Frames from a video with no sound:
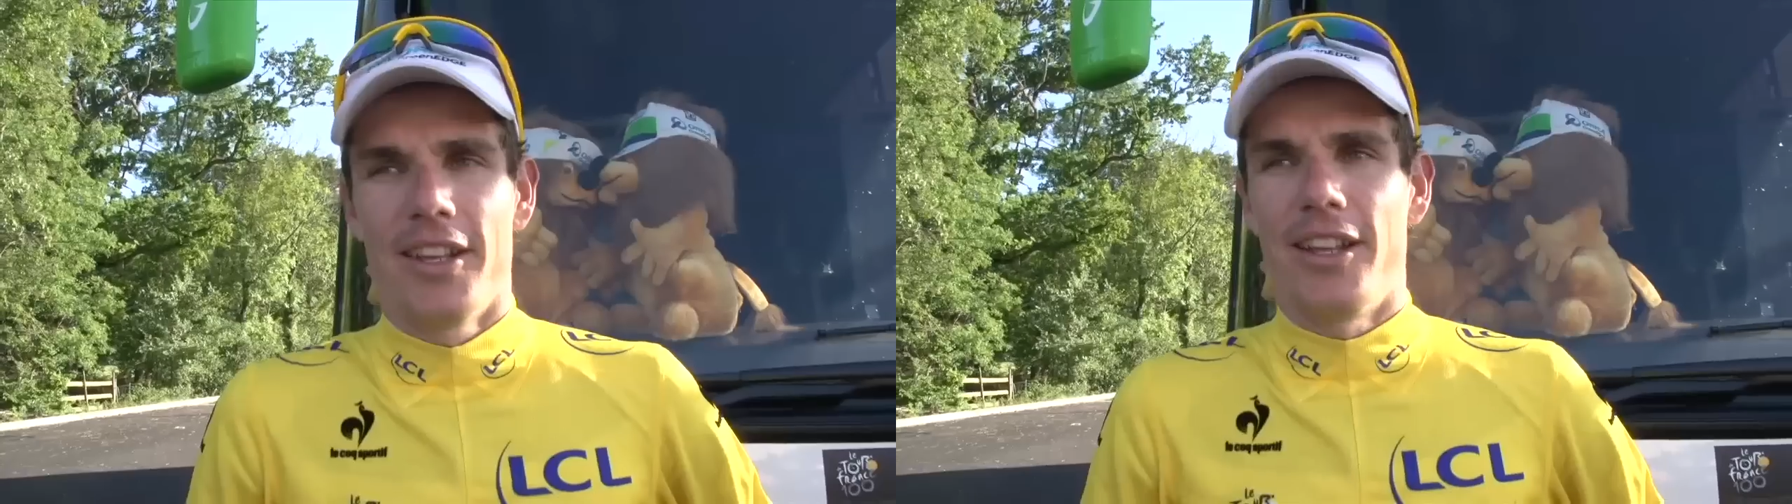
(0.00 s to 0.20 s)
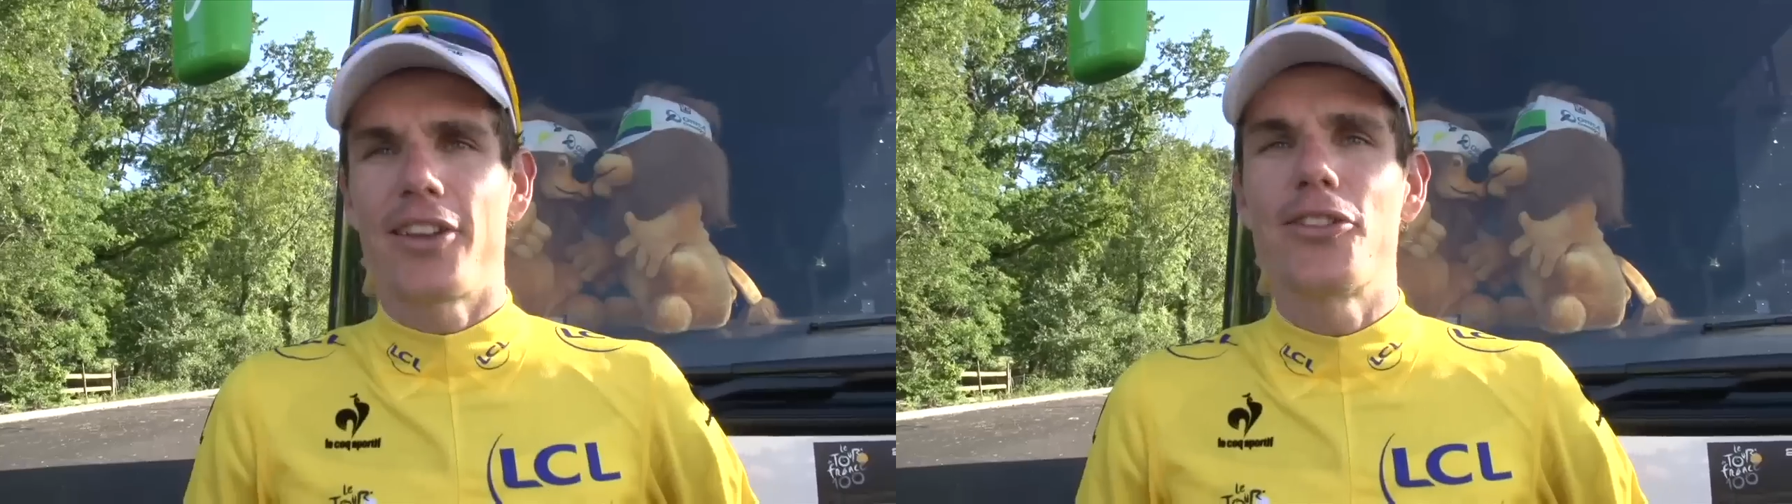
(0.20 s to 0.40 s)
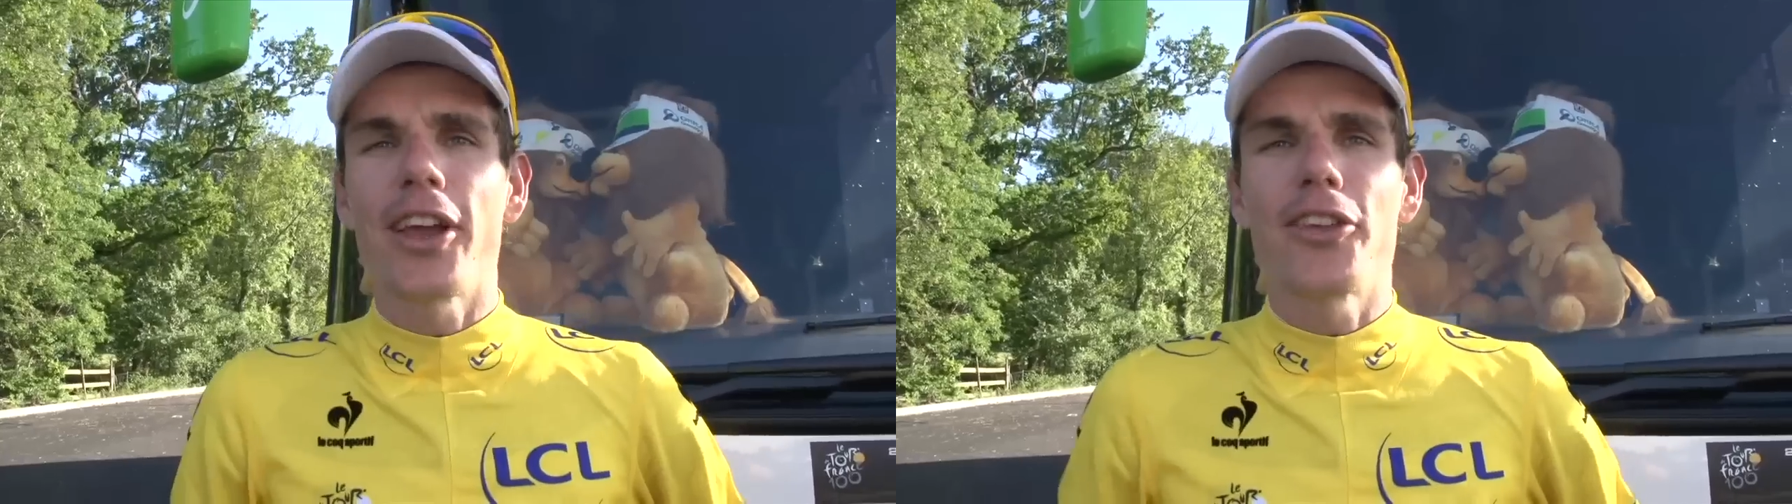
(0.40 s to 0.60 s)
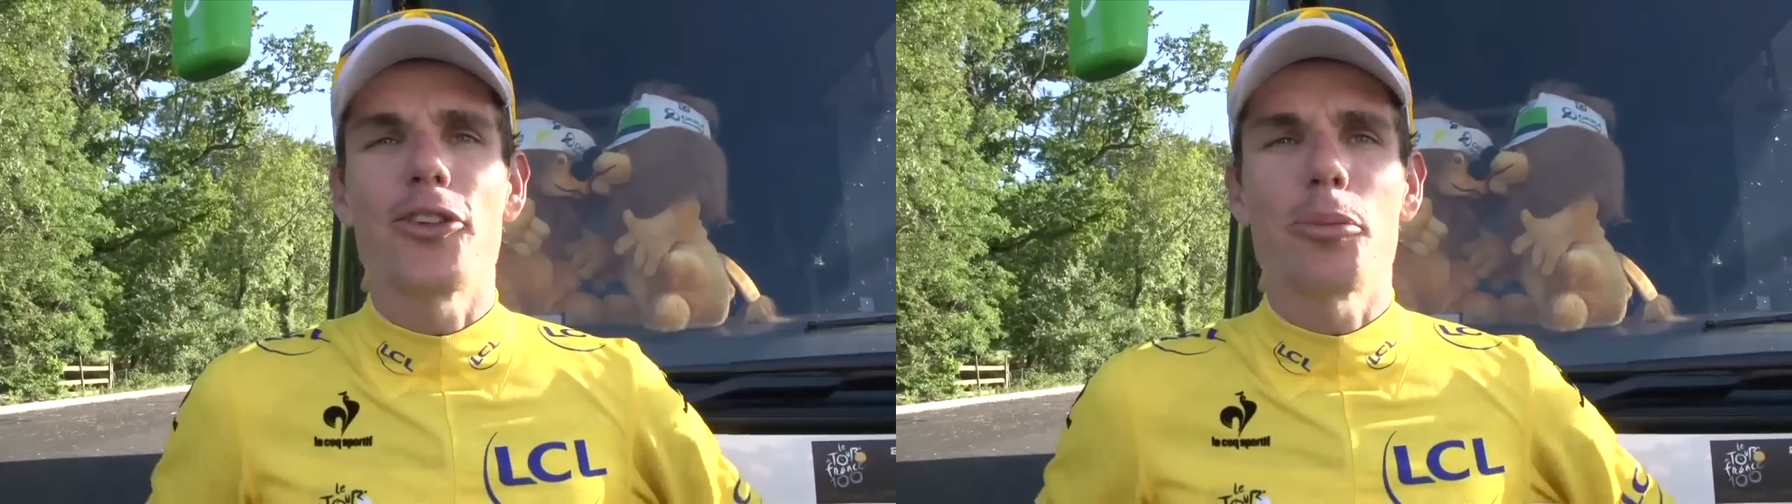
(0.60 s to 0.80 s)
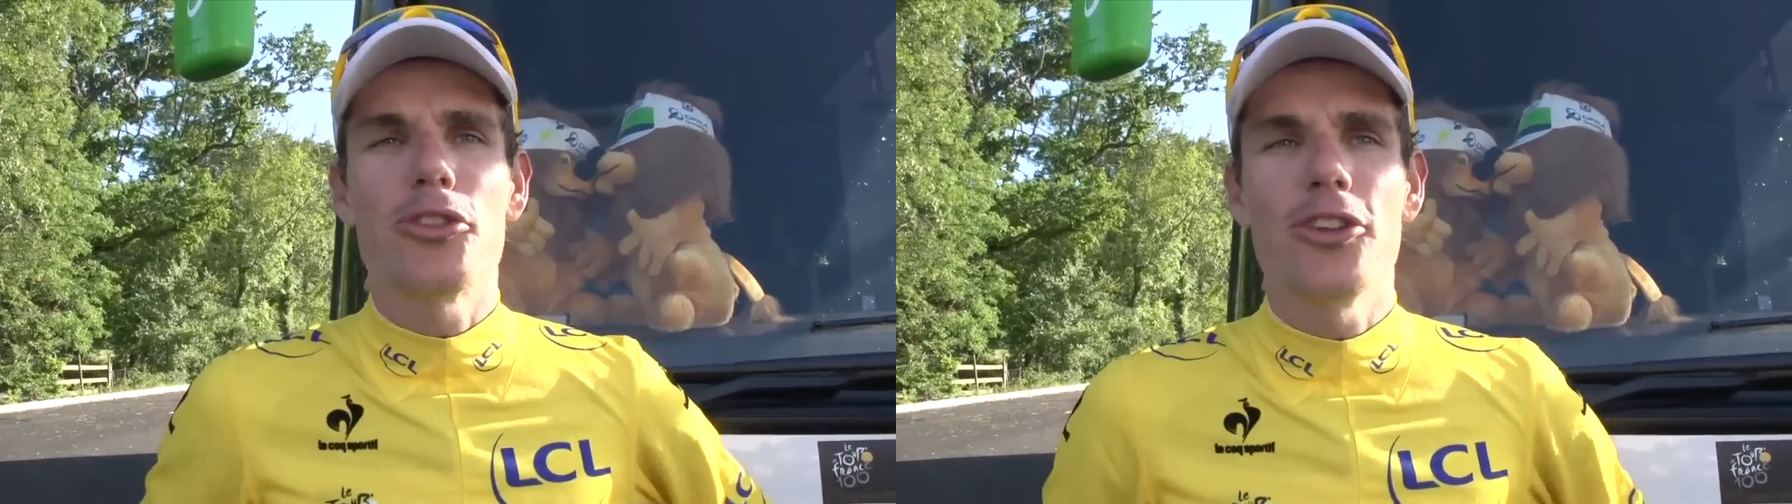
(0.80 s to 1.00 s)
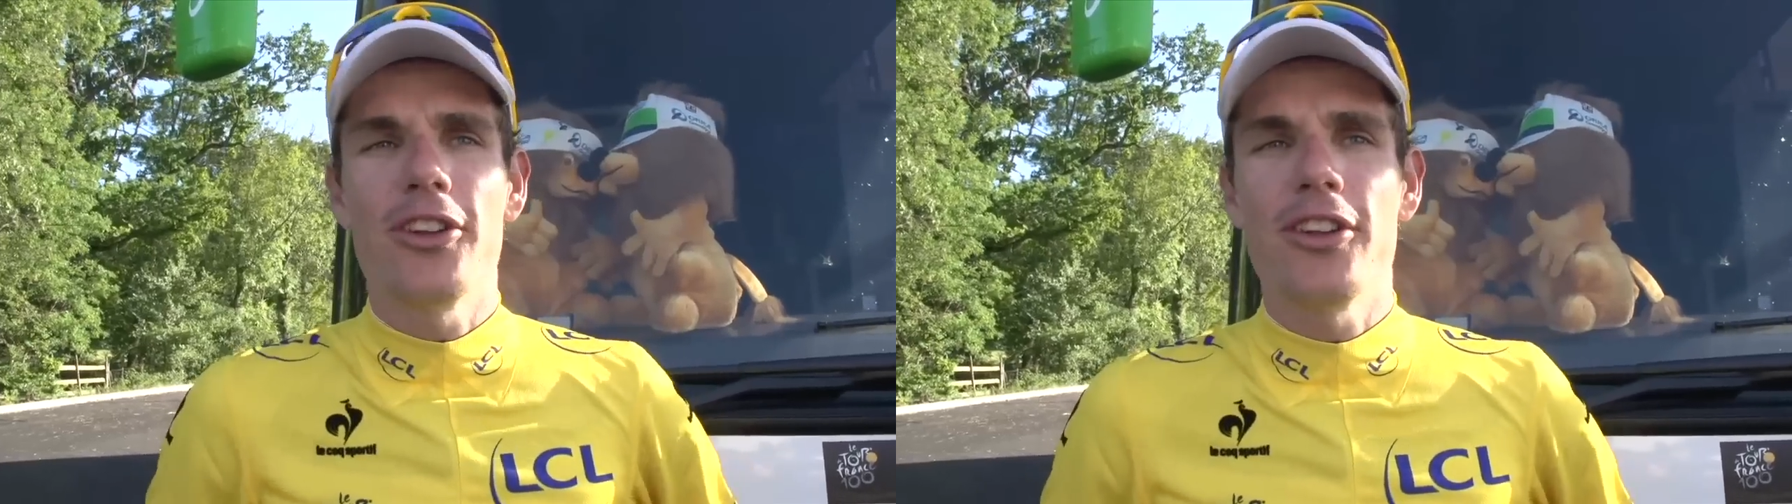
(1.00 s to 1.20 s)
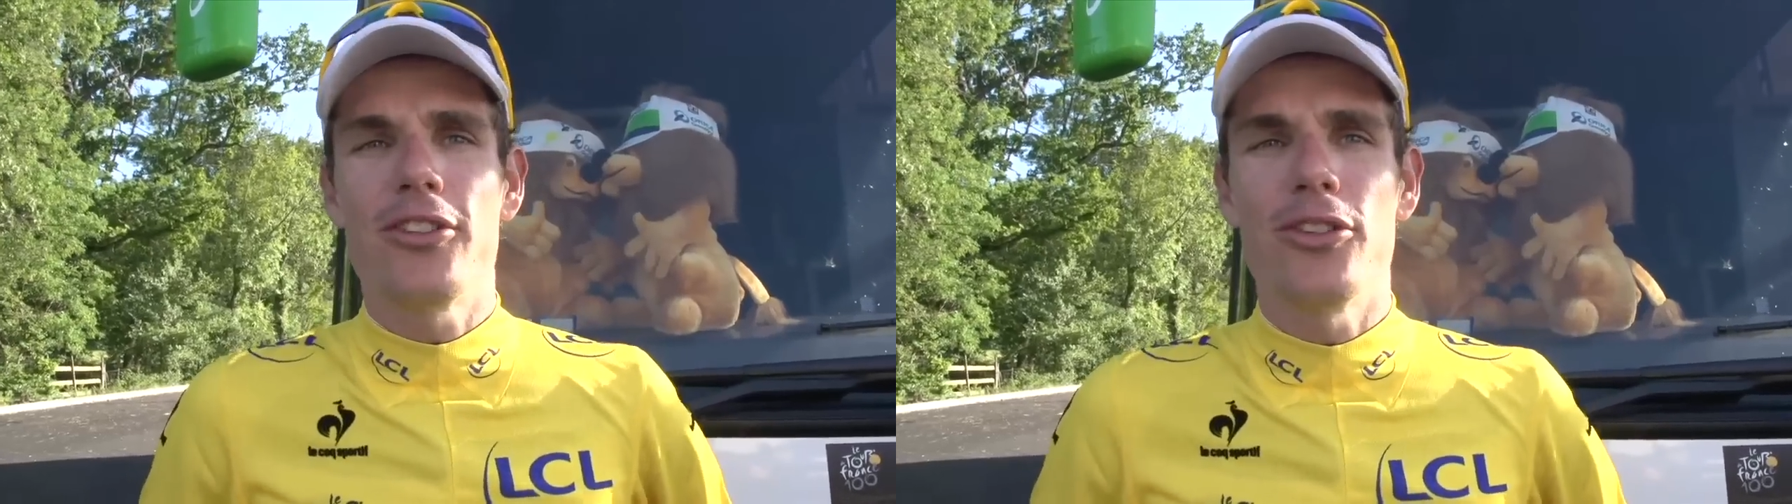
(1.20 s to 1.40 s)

I'd like to take this opportunity